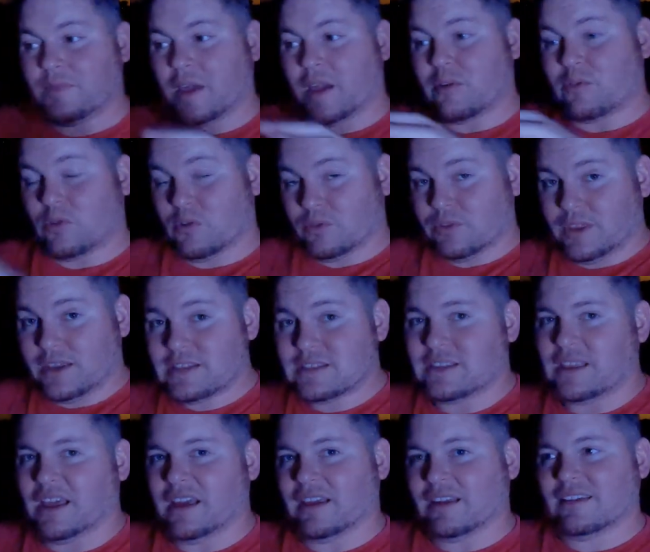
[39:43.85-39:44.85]
I rolled this
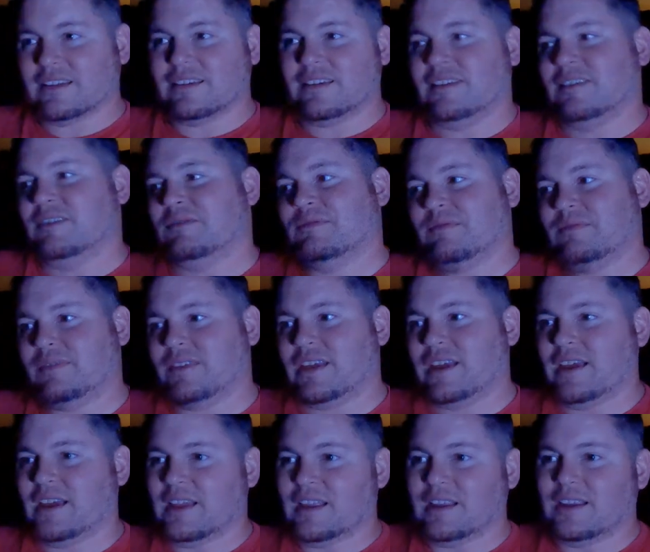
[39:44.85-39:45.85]
thing,
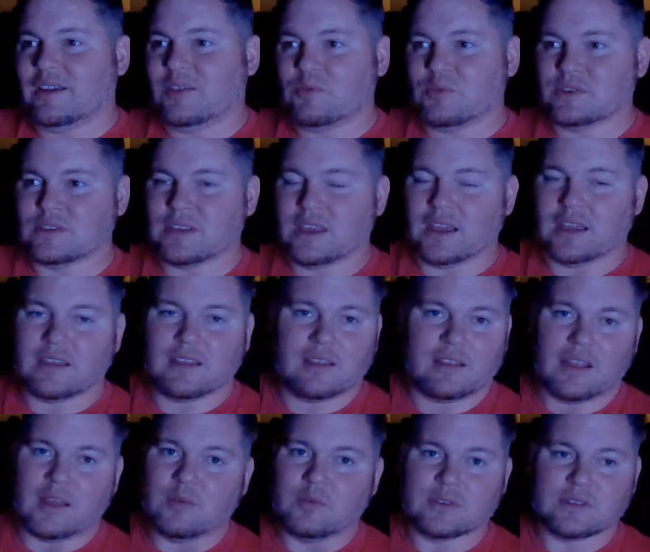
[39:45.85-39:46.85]
and it was like
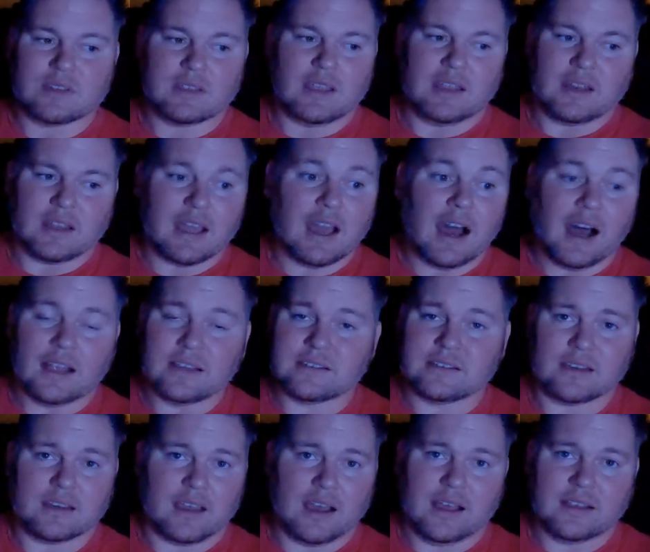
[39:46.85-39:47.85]
I was in
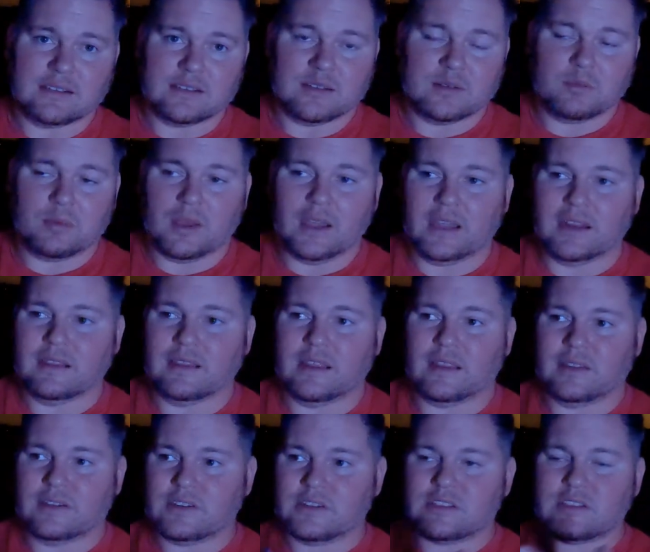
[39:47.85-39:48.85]
constant pain. And
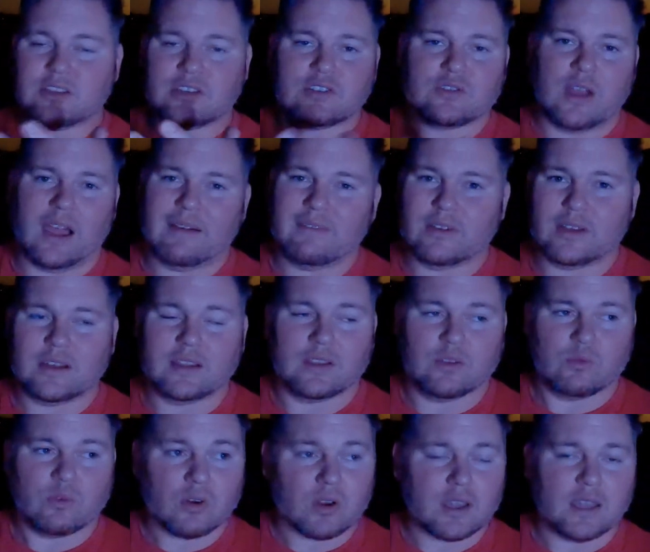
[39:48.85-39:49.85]
then just the traveling and
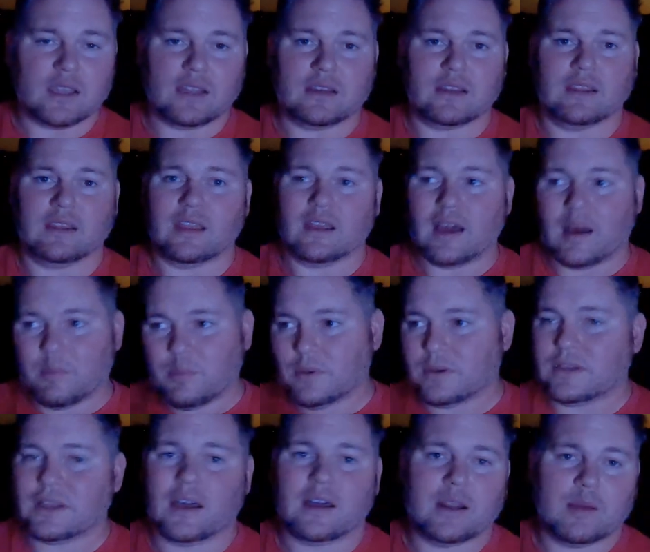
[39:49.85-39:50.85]
the working and the up
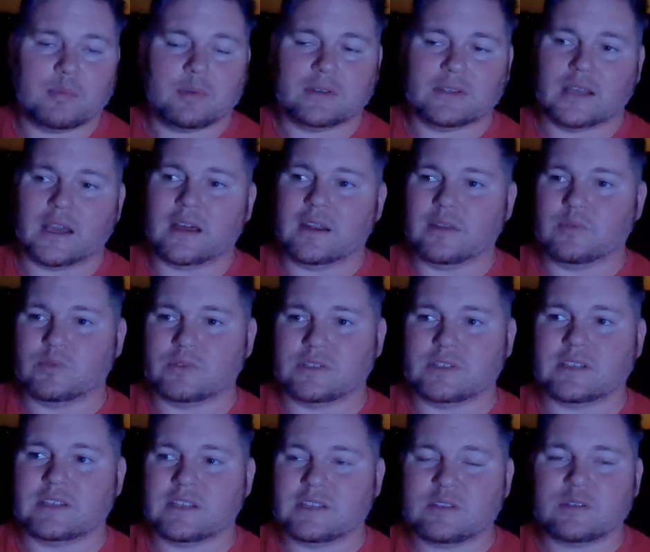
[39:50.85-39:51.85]
and down,
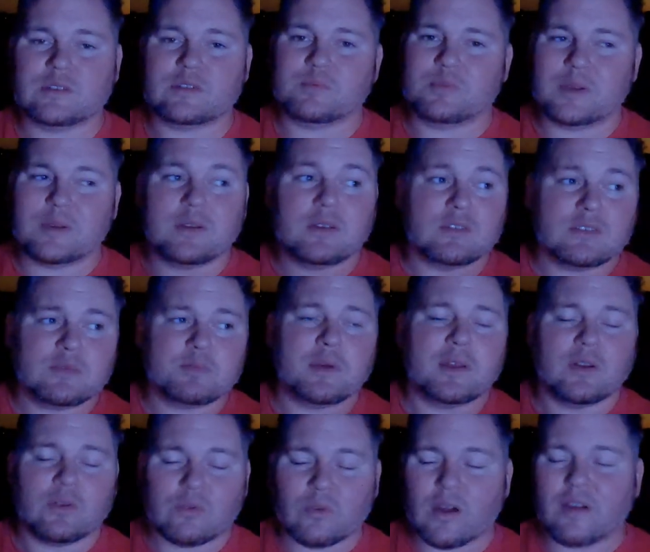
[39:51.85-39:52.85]
it's
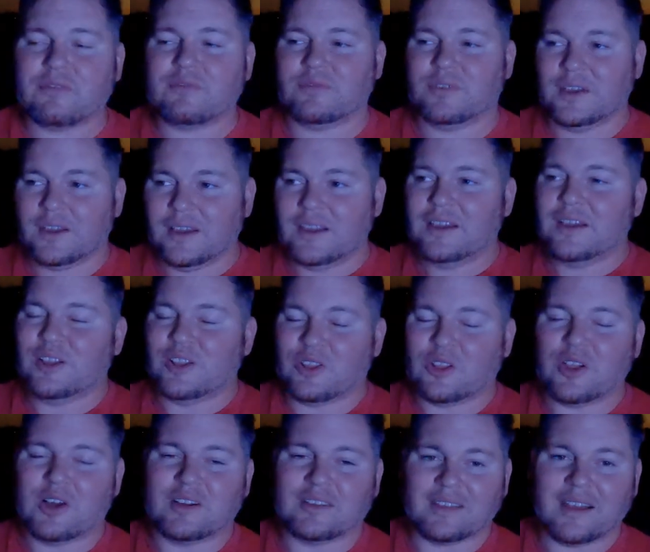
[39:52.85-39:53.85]
been a rough,
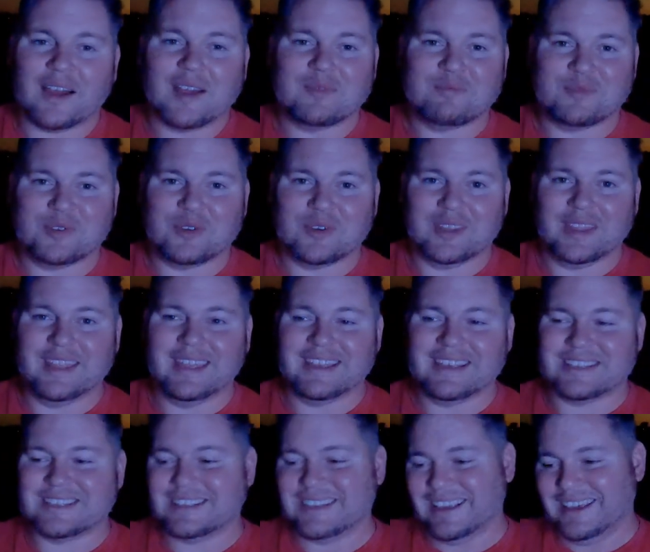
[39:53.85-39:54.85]
long time doing
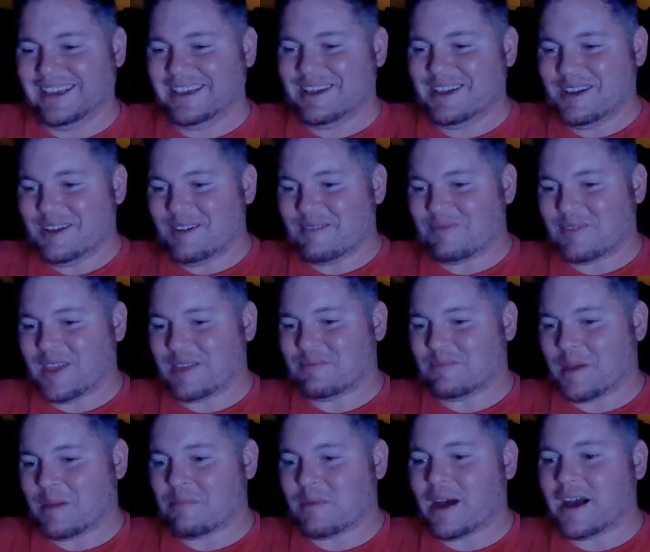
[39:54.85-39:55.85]
this,
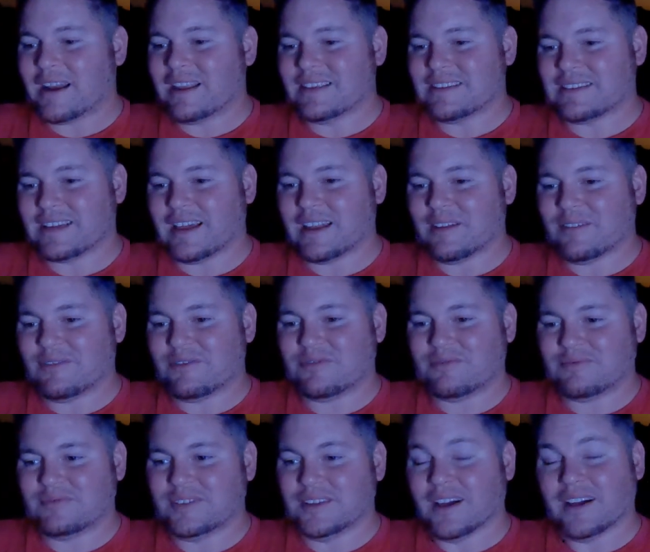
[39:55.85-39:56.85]
and my body's kind
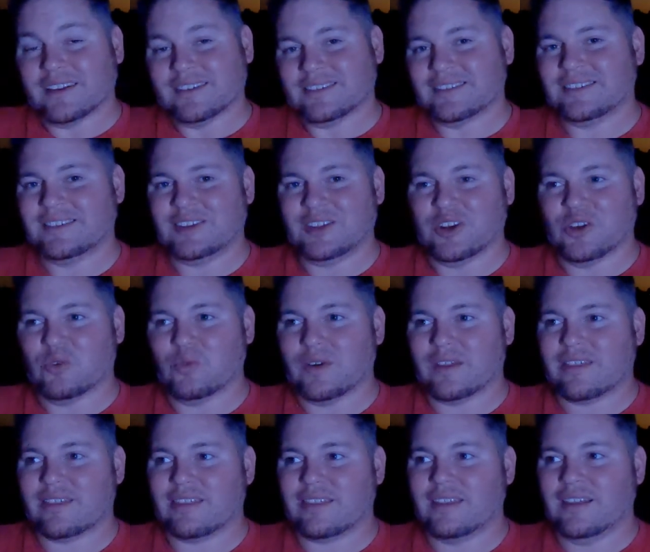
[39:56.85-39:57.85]
of done, you know,
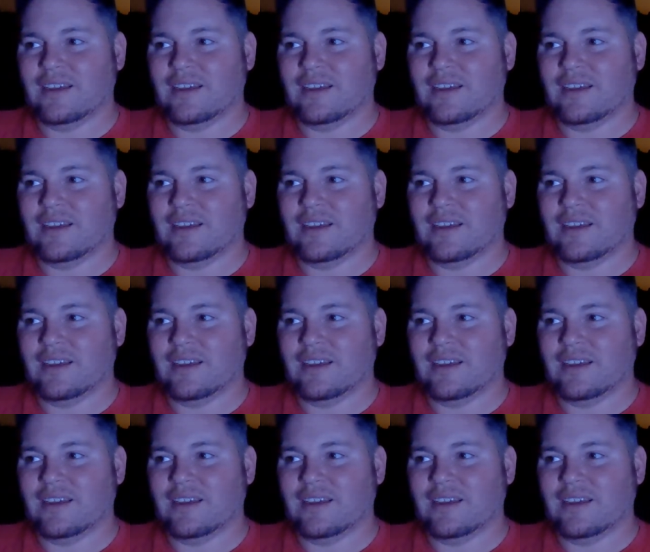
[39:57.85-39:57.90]
with